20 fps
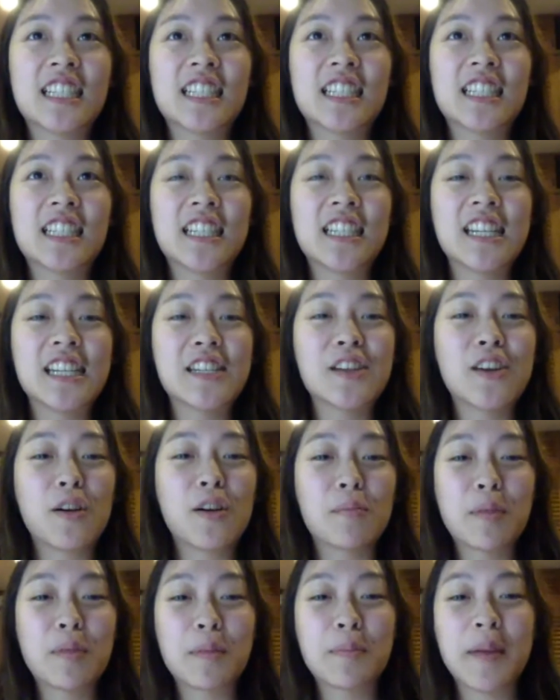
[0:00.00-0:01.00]
did
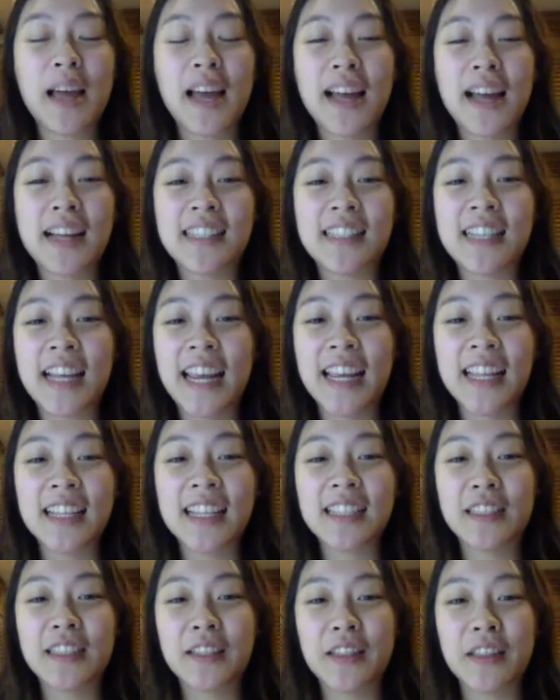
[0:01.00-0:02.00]
not prepare
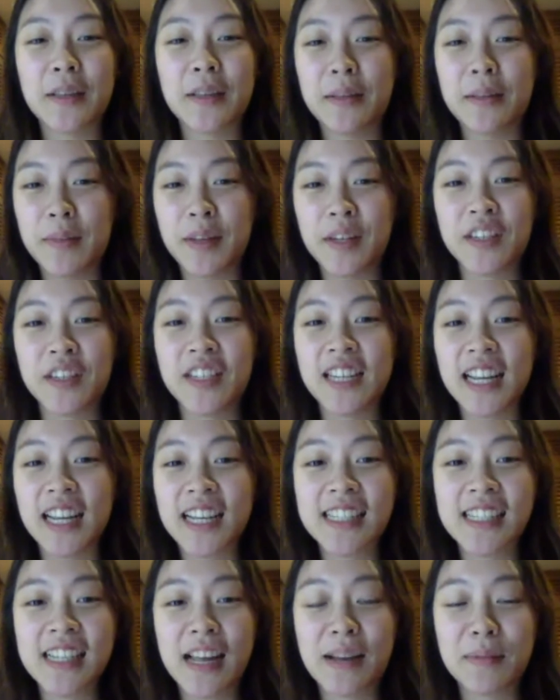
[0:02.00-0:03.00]
tailored to the admission
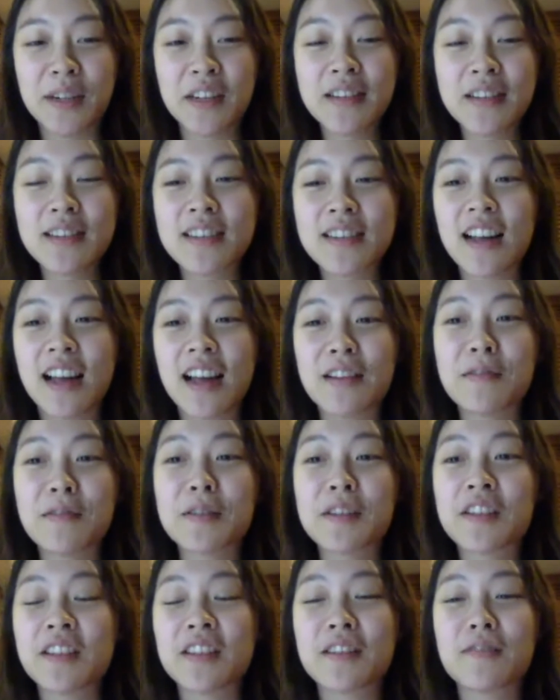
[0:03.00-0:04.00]
test that much. I
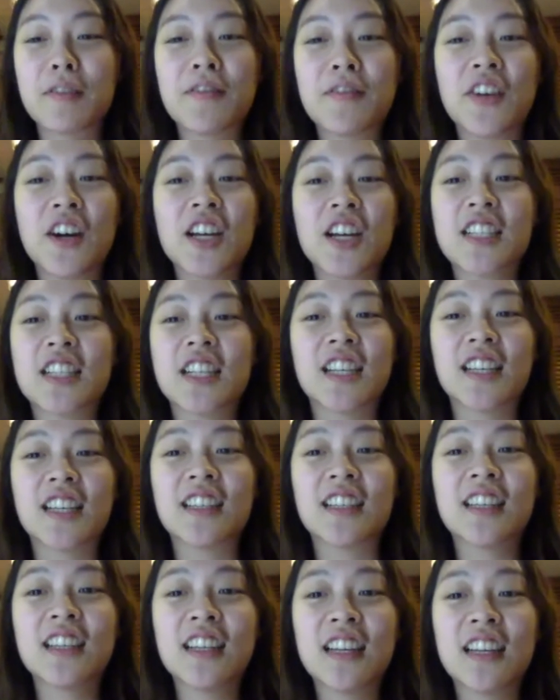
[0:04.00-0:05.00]
was just
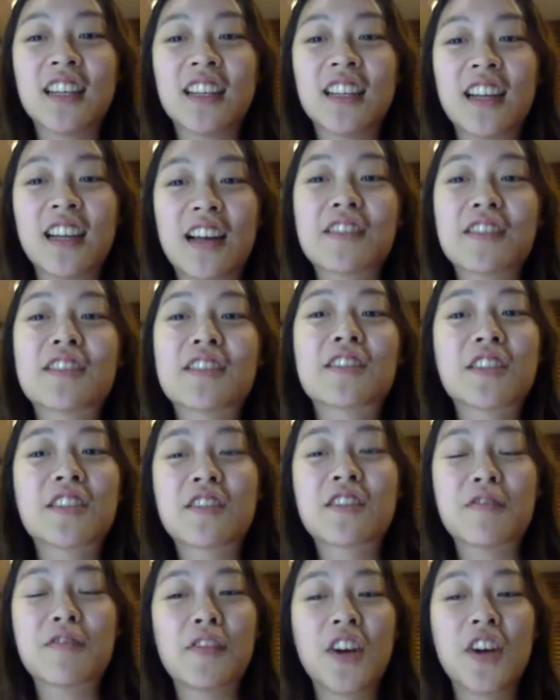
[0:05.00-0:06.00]
revising. I was
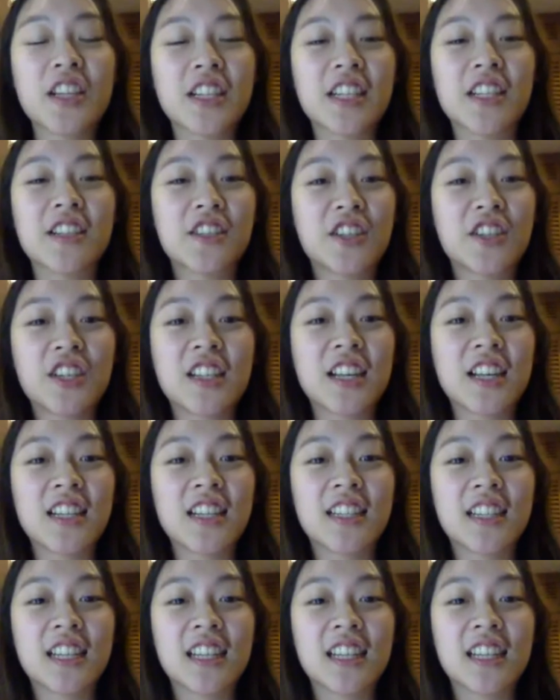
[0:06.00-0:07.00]
just revising
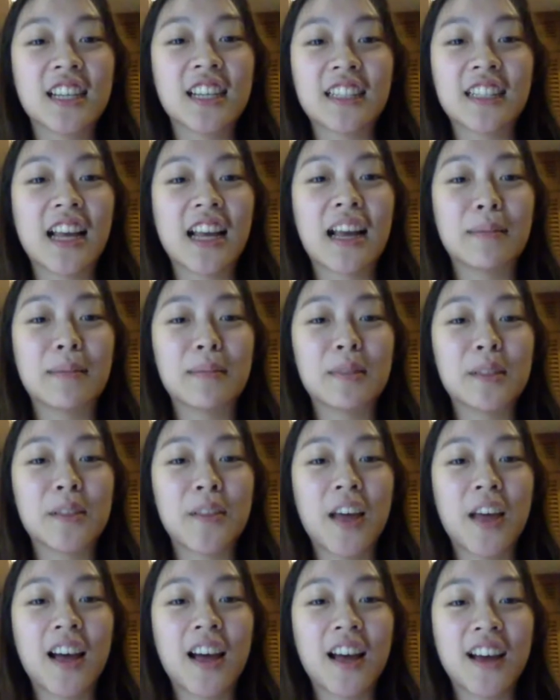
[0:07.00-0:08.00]
GCSE exam so
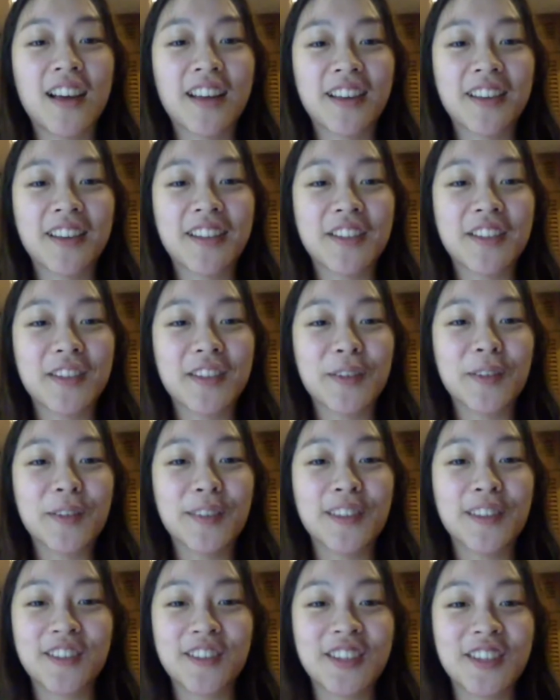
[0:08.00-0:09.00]
that I could do
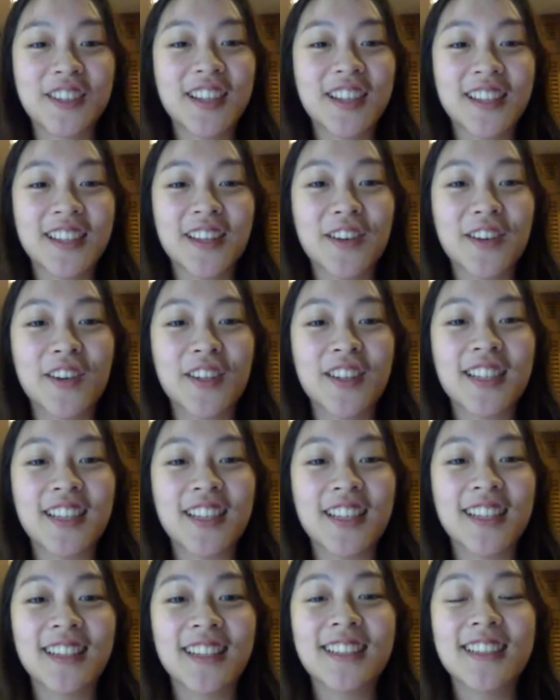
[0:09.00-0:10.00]
the GCSE
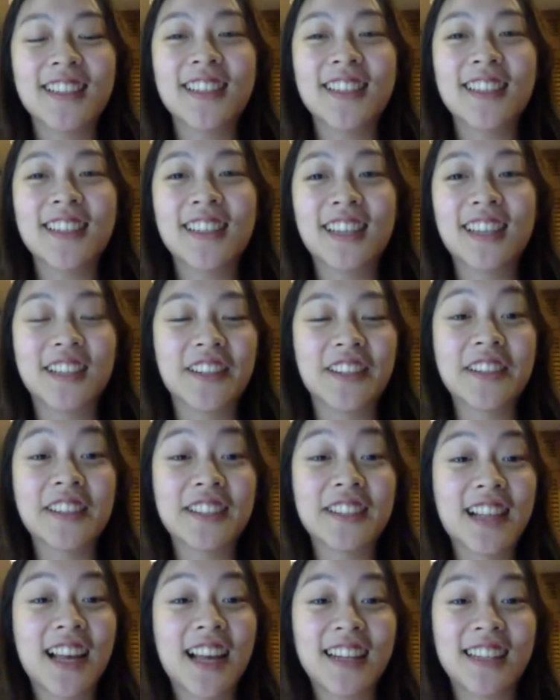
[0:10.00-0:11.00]
content and
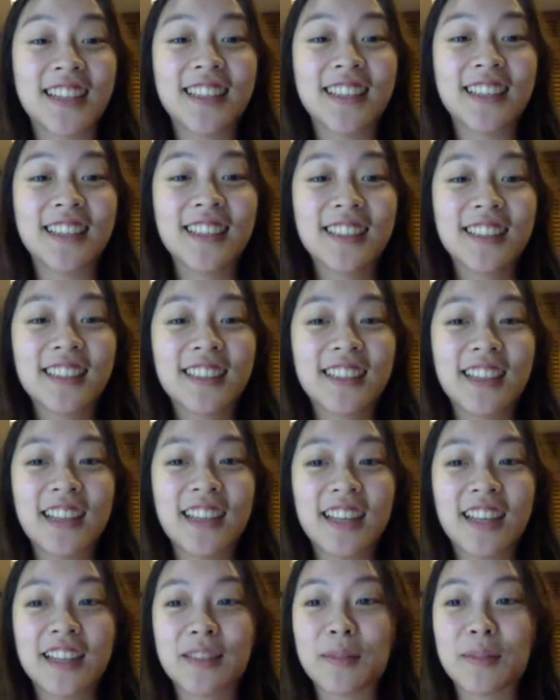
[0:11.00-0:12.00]
understand it
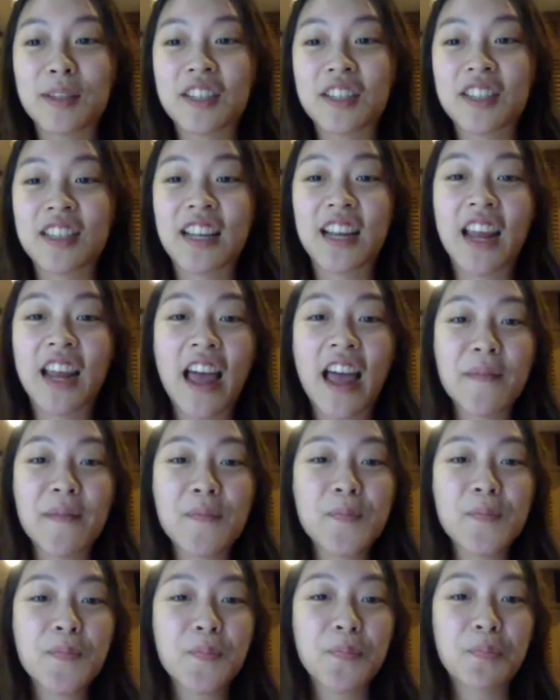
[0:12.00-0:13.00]
as much as I
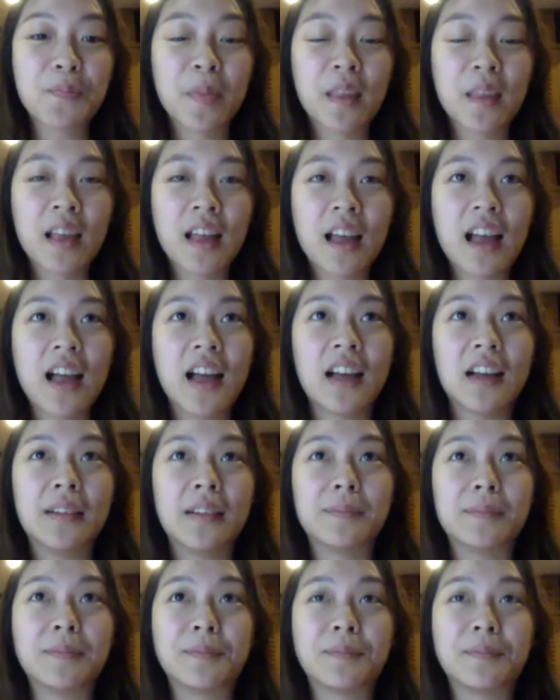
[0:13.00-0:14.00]
can.
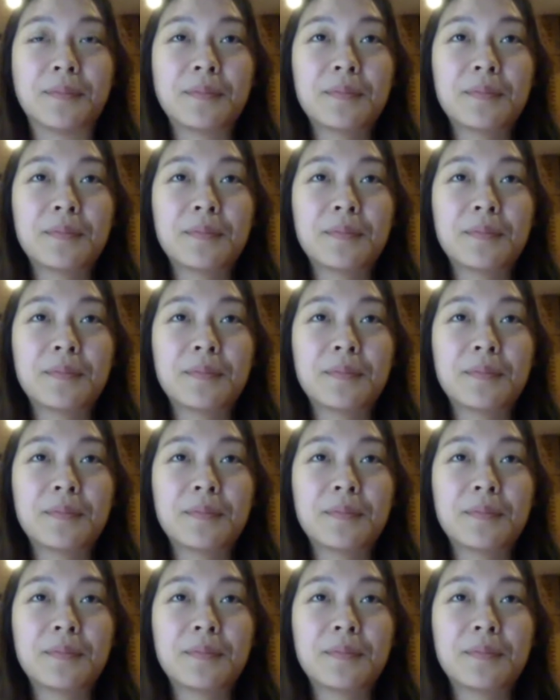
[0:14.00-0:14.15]
Um,